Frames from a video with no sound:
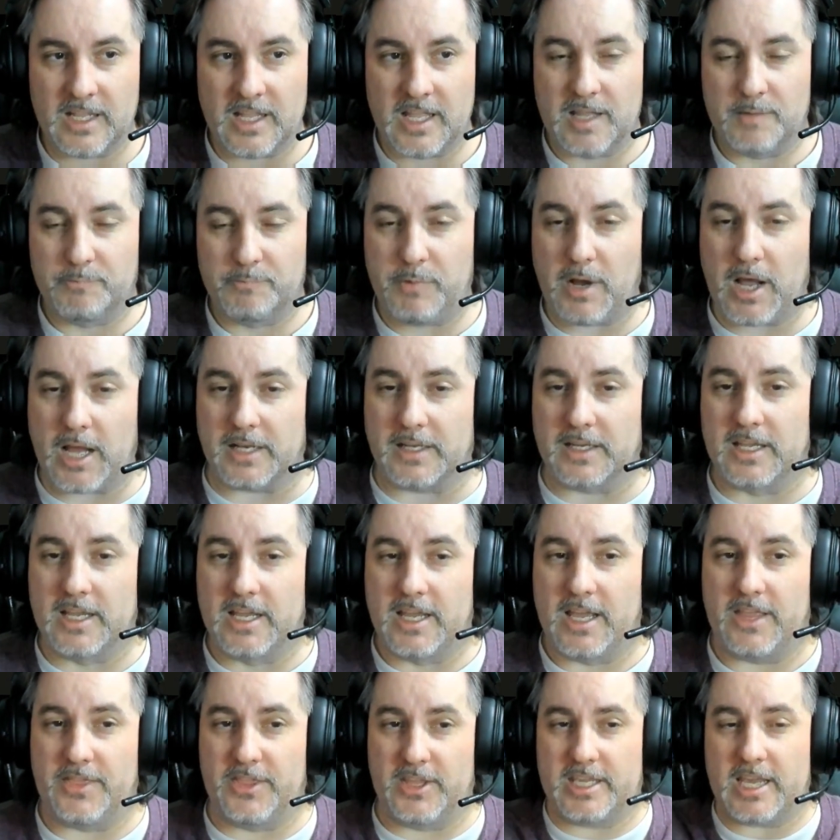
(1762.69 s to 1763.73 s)
But
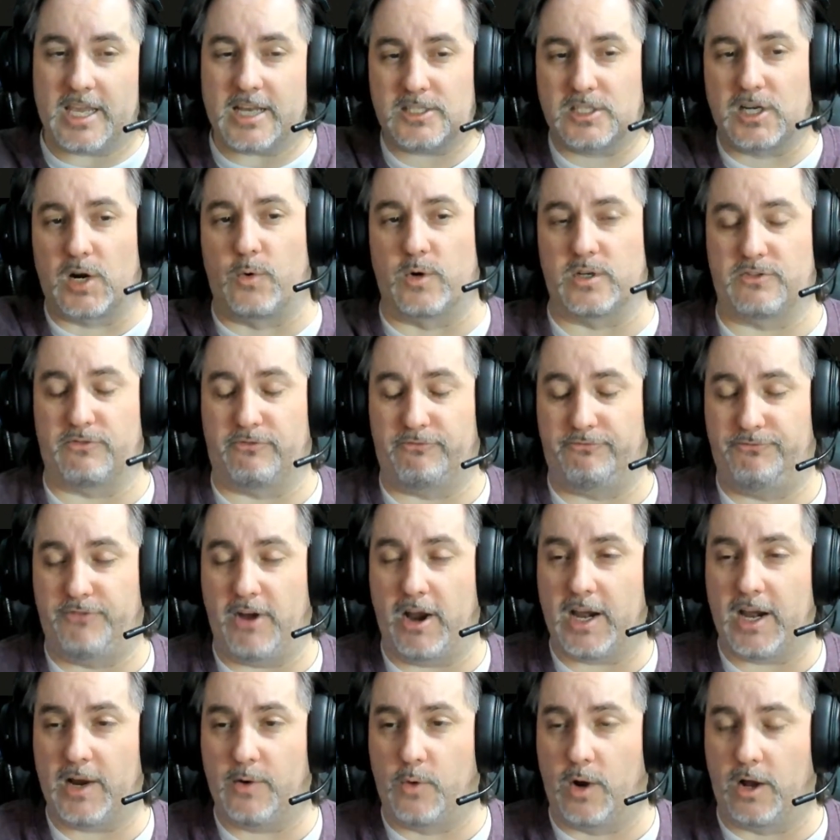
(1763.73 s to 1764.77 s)
the Kickstarter was
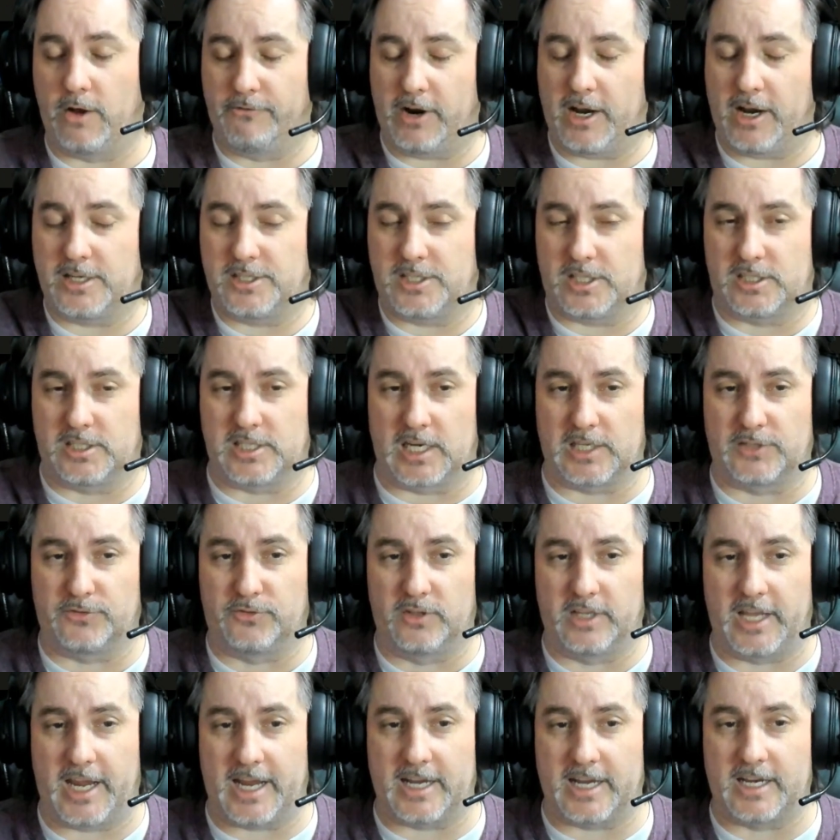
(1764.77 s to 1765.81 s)
very successful,
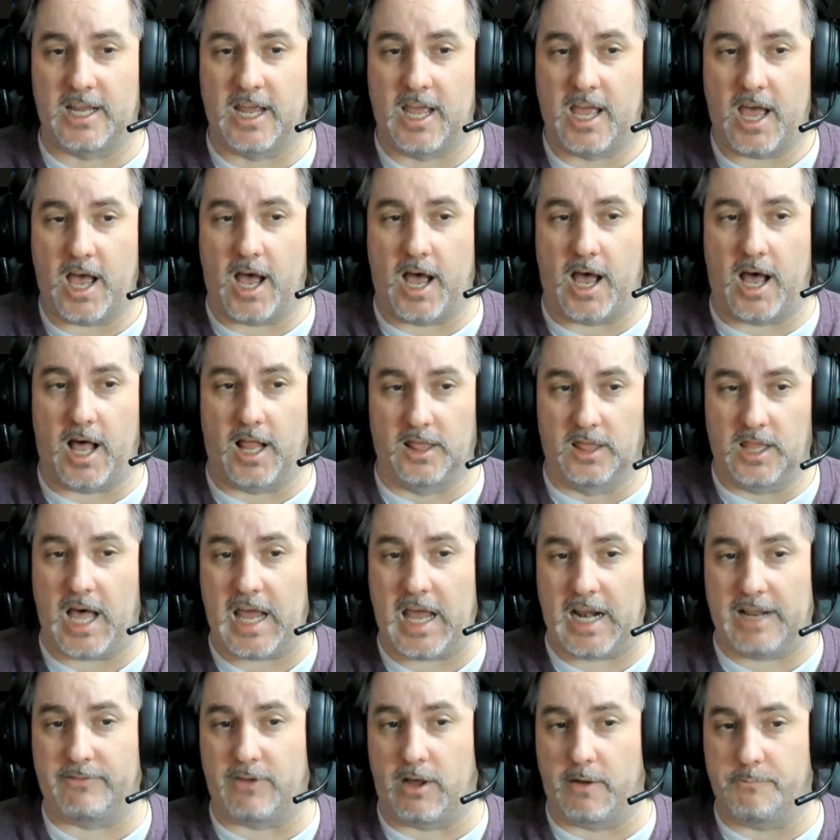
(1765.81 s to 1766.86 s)
and a lot
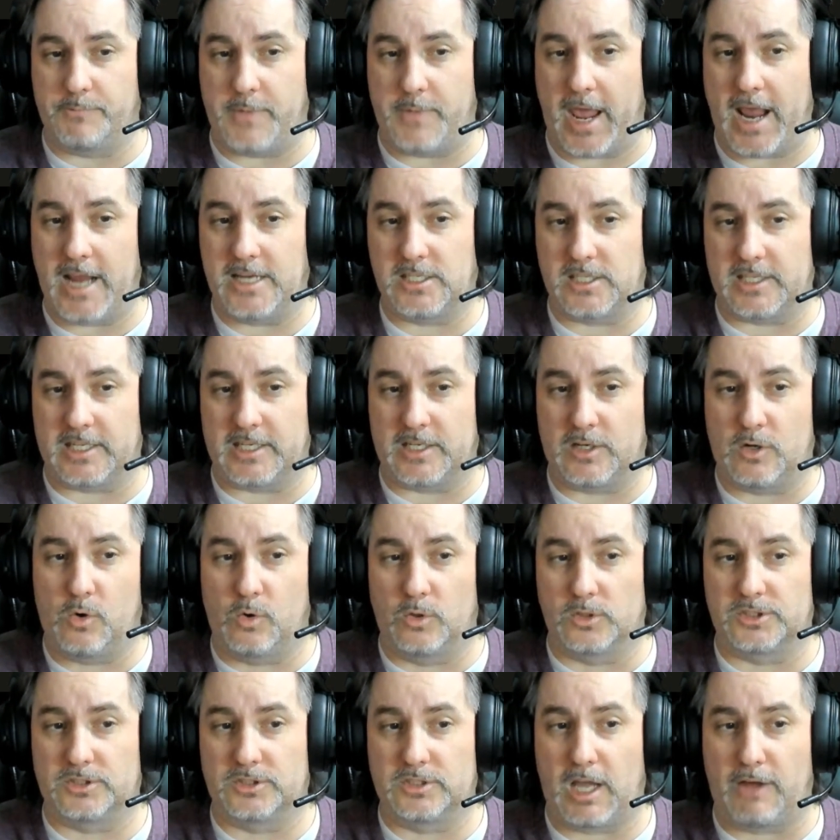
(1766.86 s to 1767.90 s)
of amazingly cool
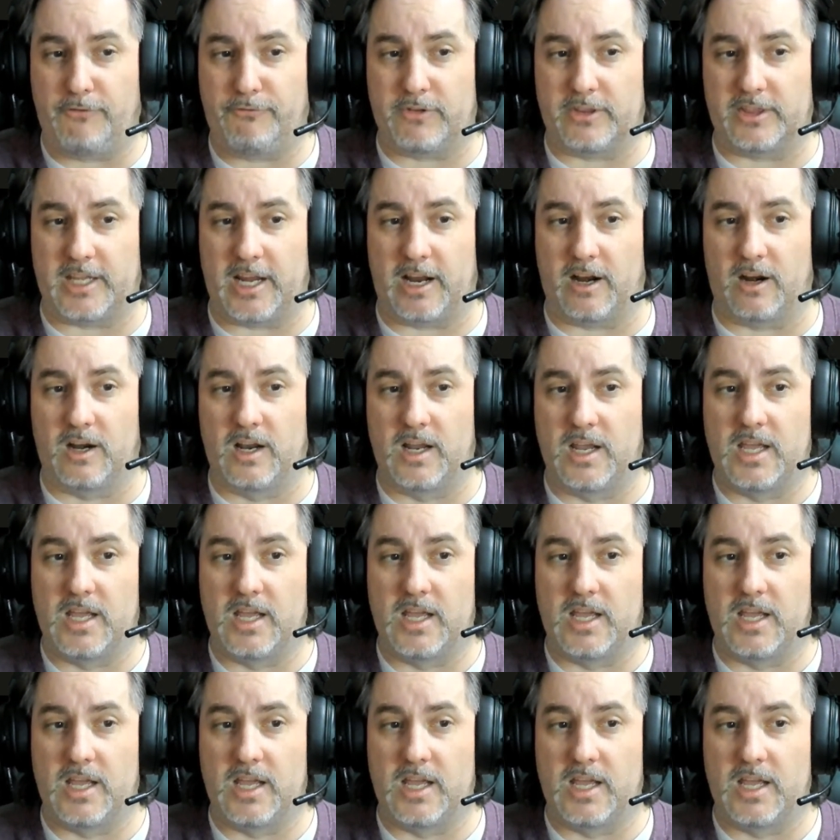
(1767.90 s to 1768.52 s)
stuff in there.